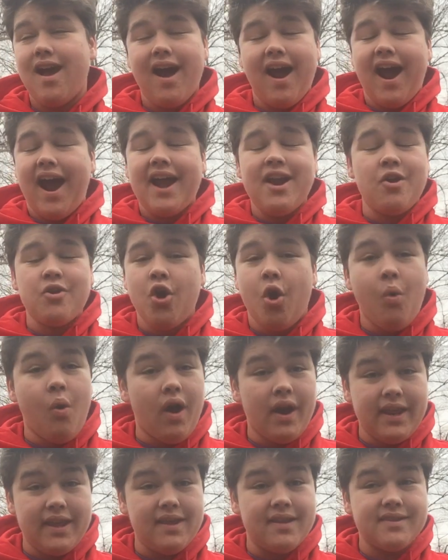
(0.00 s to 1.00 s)
I don't know
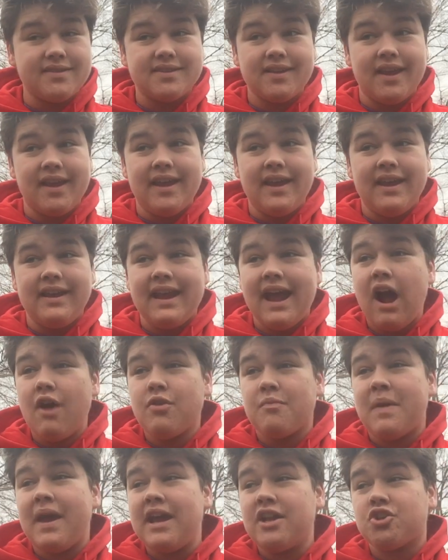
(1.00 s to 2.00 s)
what is. And now
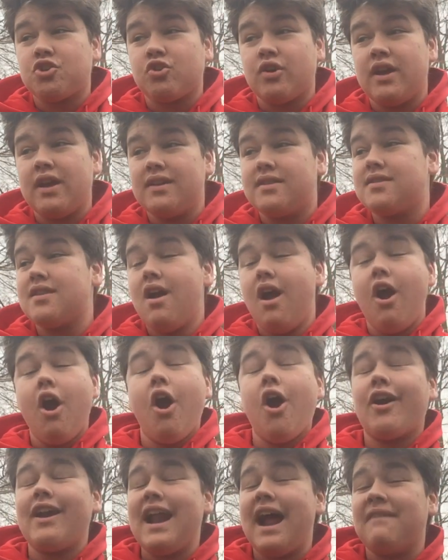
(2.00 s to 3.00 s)
the Patriots
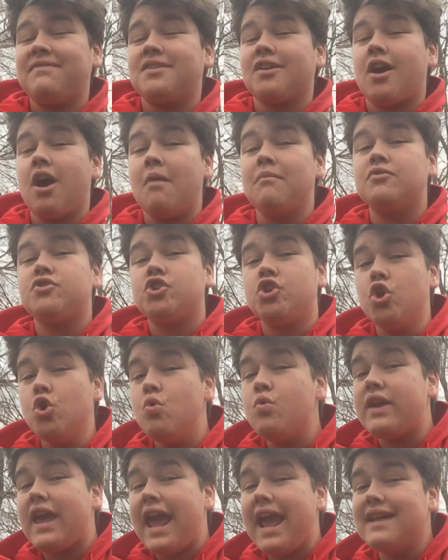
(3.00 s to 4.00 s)
are going to have to come
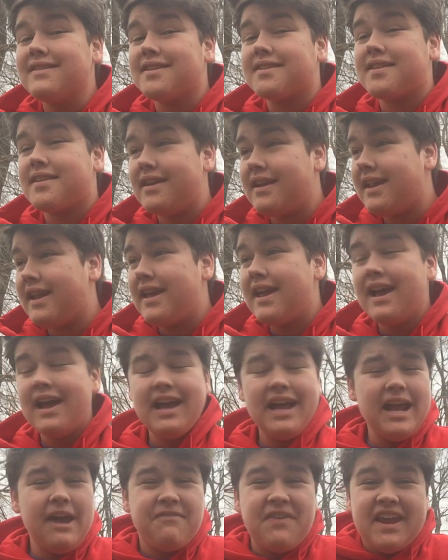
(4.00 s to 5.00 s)
to Kansas City
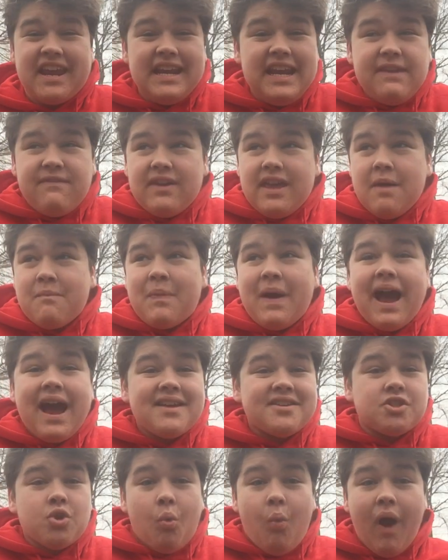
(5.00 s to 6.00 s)
if they can even get
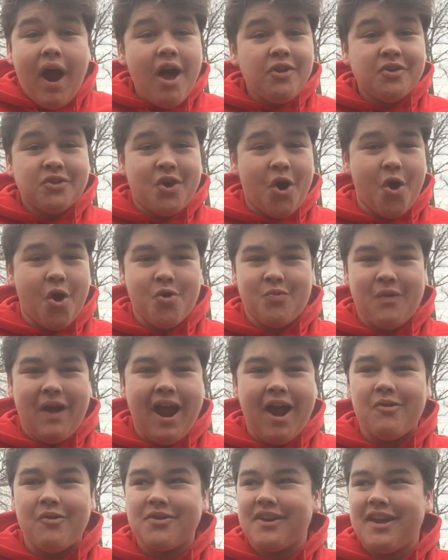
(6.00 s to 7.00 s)
past the wild card
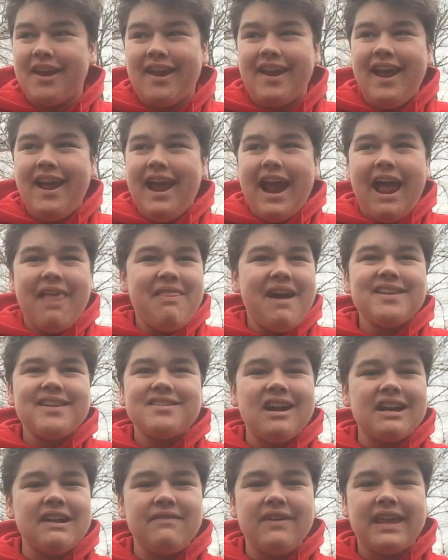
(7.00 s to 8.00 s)
round. And that's
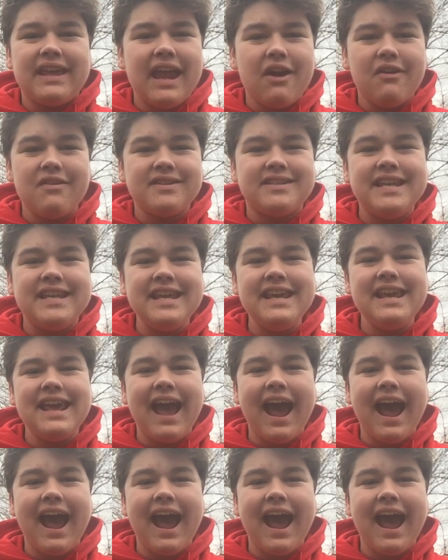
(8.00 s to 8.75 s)
not even a guarantee